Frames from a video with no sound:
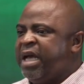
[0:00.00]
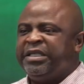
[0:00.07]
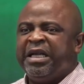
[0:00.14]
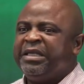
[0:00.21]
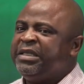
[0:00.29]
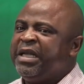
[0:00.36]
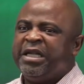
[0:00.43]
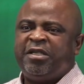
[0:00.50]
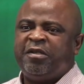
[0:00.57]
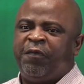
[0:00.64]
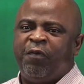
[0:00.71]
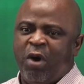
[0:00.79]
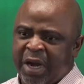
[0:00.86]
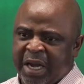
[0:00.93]
Isn't
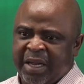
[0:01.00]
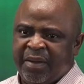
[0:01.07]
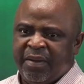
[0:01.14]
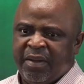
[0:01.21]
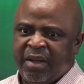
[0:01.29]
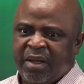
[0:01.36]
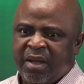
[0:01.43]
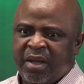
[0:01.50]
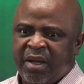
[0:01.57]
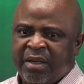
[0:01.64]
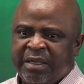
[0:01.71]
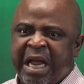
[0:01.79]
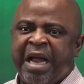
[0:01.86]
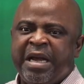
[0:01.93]
it funny
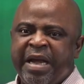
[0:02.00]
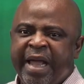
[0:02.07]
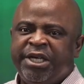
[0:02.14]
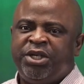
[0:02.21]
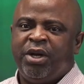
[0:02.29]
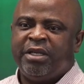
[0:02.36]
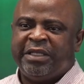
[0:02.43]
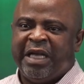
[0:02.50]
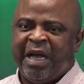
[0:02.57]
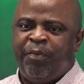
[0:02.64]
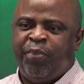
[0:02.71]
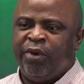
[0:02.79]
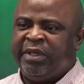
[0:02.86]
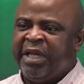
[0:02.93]
that
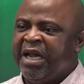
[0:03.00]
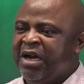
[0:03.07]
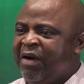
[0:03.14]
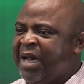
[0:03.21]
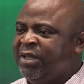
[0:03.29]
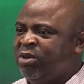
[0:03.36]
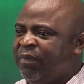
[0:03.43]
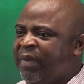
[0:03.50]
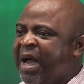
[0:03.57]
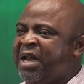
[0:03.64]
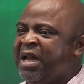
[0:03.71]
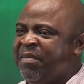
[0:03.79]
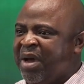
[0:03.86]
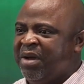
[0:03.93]
nations that protect the rights
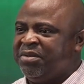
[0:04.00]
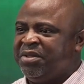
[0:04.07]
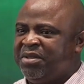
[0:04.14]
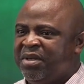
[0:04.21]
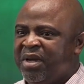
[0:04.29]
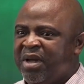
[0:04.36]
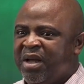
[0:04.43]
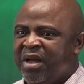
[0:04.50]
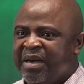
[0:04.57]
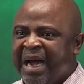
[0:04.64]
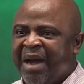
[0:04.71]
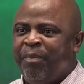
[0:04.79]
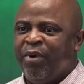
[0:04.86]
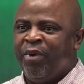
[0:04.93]
of animals,
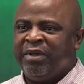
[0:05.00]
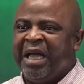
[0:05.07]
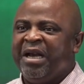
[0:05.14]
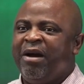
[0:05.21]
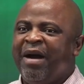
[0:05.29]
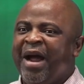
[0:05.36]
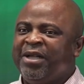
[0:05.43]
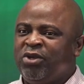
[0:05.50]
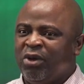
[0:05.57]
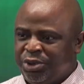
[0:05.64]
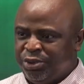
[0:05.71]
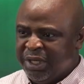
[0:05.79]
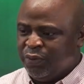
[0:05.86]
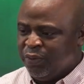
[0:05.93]
that protect the
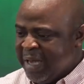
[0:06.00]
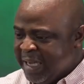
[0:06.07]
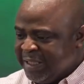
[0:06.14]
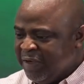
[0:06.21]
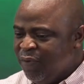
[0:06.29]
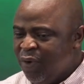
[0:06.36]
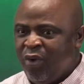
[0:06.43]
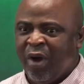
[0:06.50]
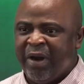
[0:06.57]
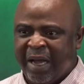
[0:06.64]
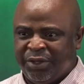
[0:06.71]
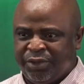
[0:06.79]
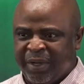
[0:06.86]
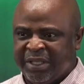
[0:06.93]
rights of trees, who can't even
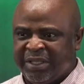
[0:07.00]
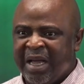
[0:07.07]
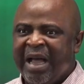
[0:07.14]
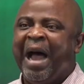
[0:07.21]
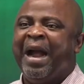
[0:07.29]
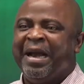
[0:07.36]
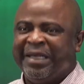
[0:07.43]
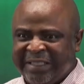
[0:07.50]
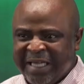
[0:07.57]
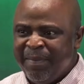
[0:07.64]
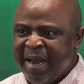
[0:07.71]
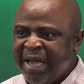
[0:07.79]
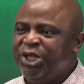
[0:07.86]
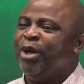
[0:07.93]
cut down trees, are
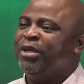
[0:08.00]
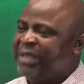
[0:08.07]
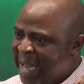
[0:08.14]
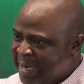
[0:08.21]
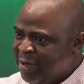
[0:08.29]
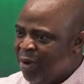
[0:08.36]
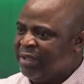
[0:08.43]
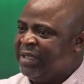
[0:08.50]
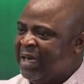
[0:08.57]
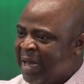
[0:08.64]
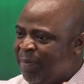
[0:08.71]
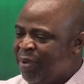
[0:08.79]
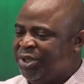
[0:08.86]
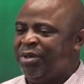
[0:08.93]
the same nations
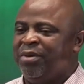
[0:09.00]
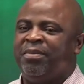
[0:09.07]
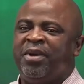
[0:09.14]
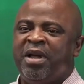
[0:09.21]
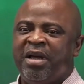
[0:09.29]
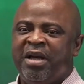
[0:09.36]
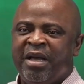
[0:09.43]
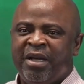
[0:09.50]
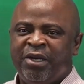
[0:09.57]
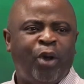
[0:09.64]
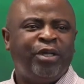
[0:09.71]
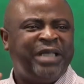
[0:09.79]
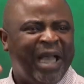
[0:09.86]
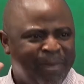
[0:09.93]
endorsing abortion?
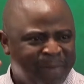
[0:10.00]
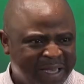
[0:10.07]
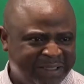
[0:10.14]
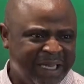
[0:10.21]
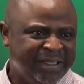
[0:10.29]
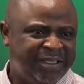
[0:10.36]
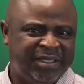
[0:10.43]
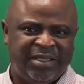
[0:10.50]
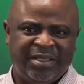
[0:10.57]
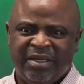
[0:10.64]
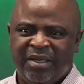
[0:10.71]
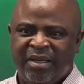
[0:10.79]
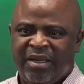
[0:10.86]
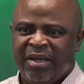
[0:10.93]
Does that make
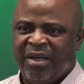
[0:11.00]
sense?